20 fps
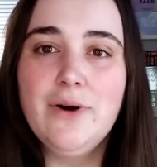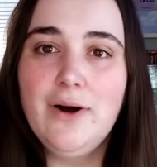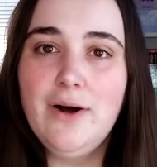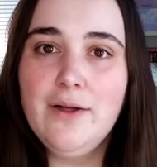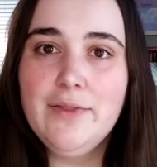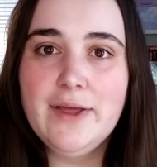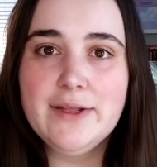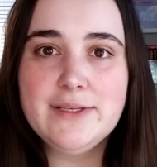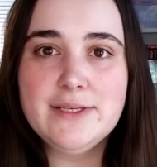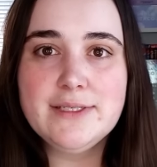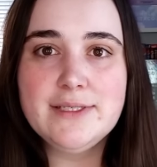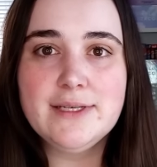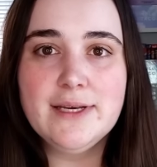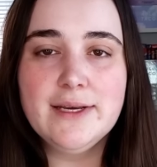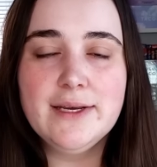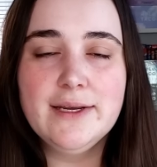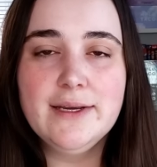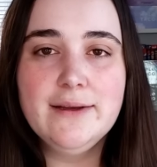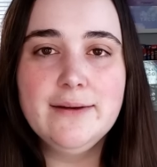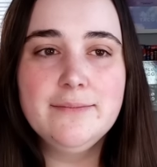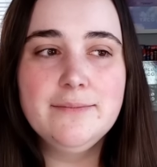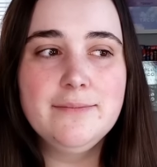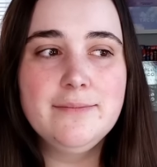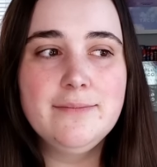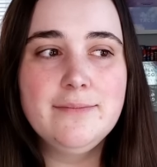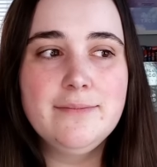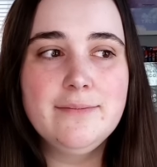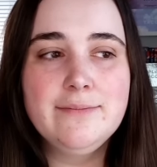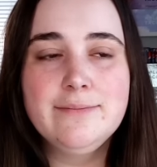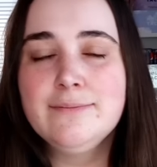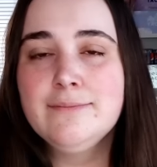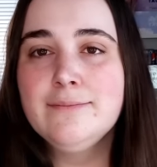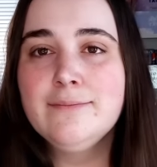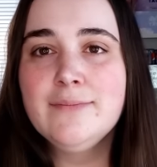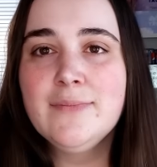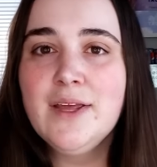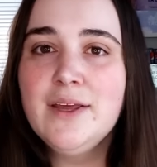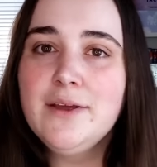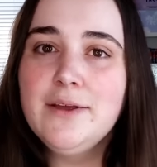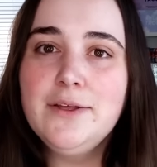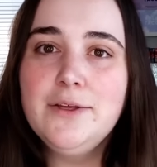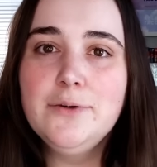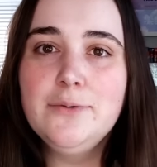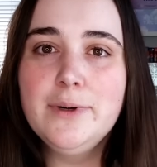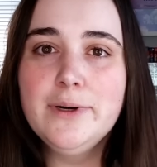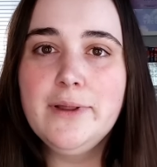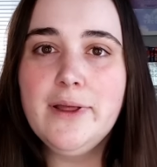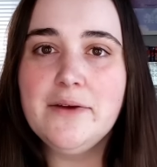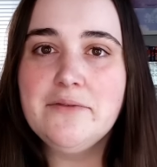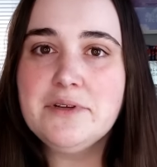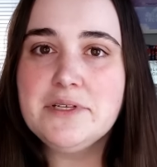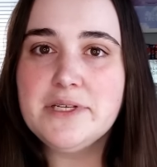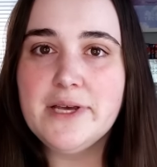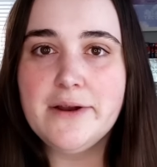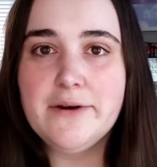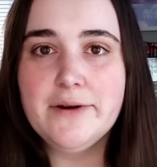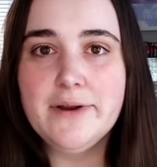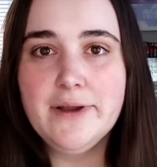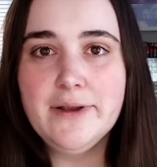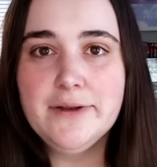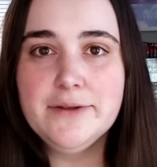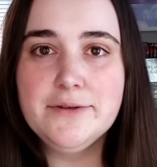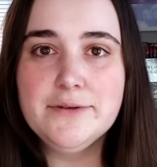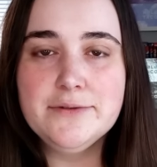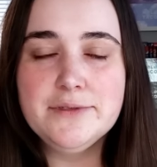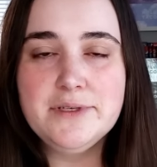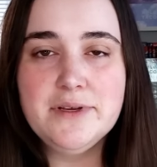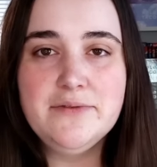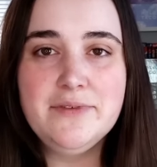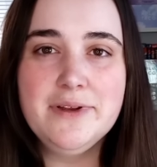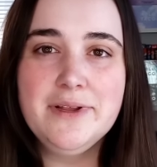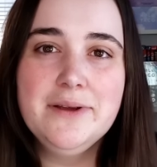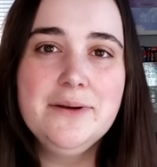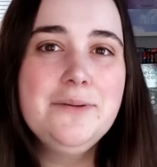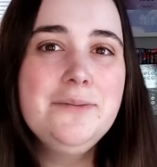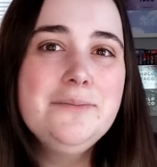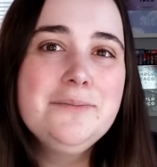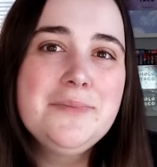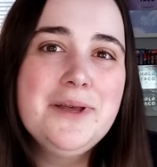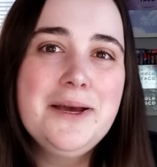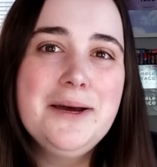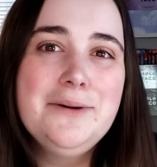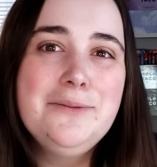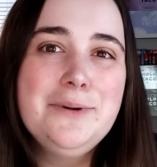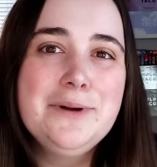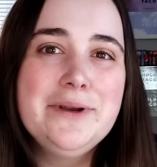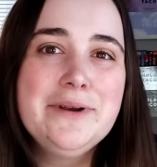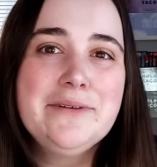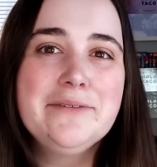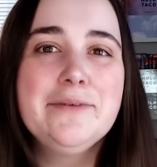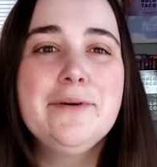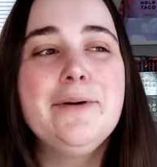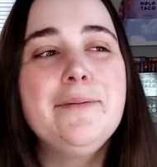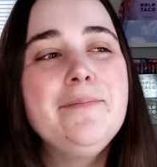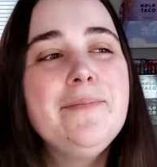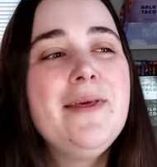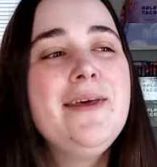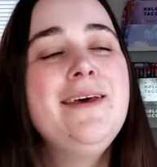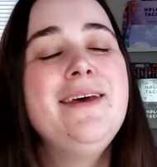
all that to say, you will have a Saturday and a Tuesday video. How wonderful.